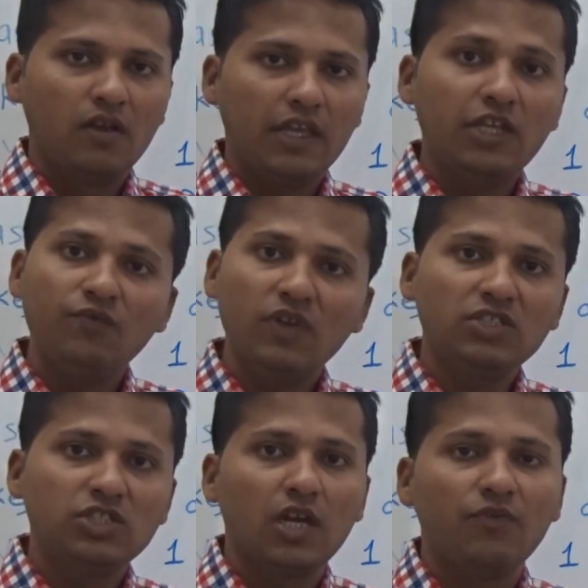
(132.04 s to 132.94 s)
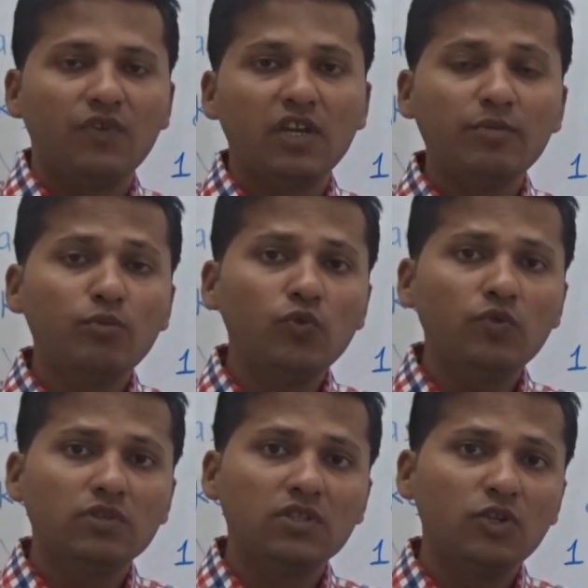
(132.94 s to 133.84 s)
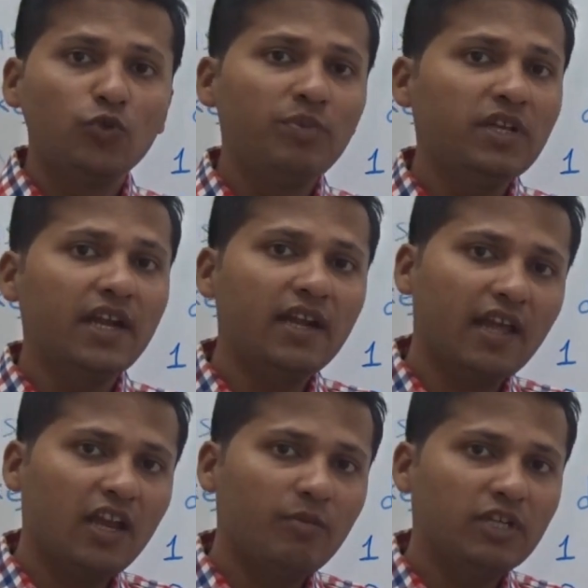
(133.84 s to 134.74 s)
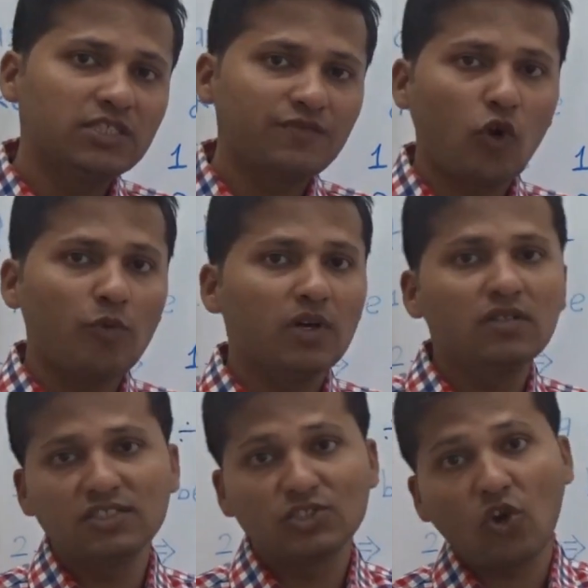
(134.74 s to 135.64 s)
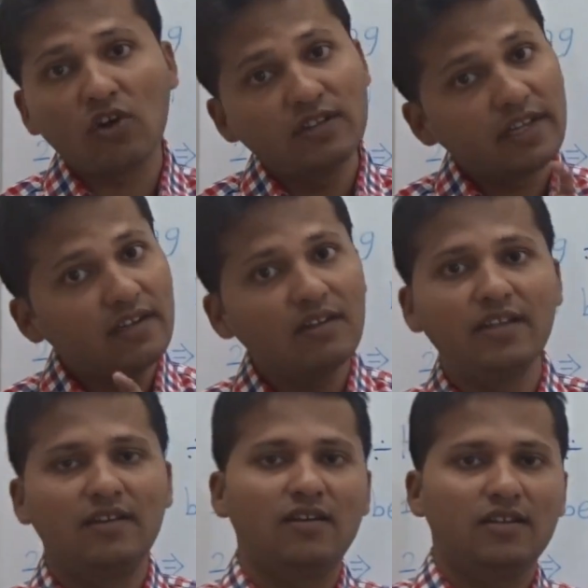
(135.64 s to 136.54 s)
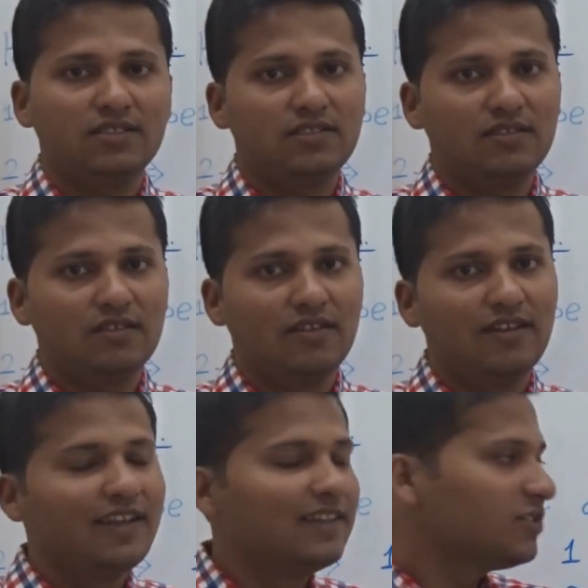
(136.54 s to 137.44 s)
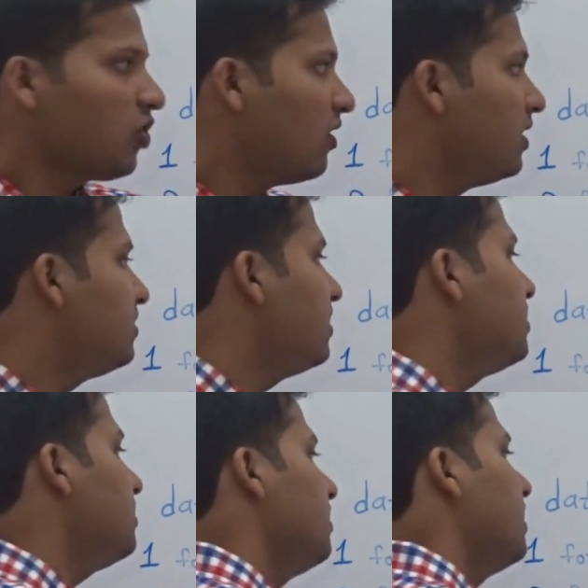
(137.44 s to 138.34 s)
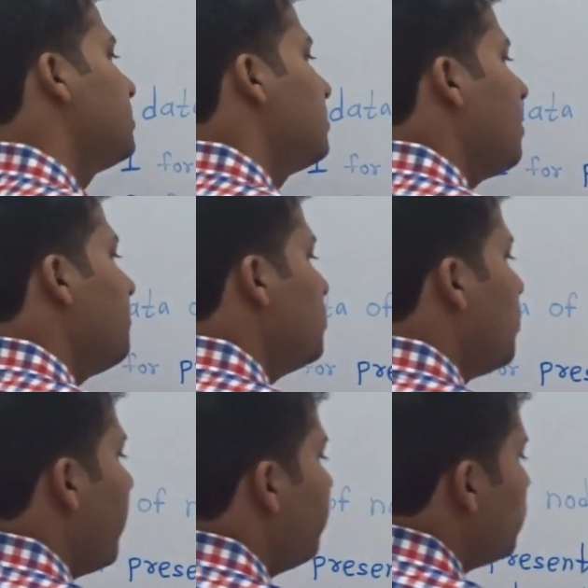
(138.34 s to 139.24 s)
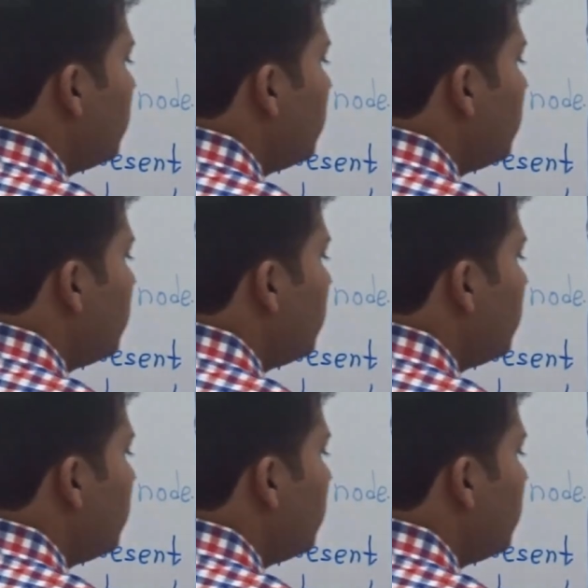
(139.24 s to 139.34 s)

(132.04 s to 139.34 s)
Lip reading: remove the duplicate elements from a sorted linked list. So only thing extra you have to